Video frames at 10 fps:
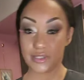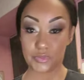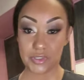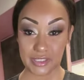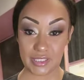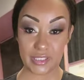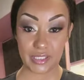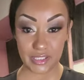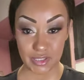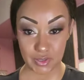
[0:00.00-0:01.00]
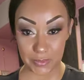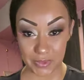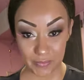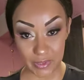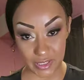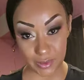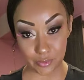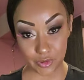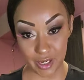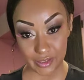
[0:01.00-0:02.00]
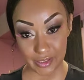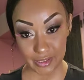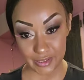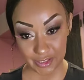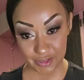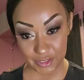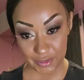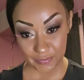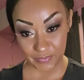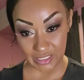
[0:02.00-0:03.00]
is really good, so I'm going to put some broccoli in here too.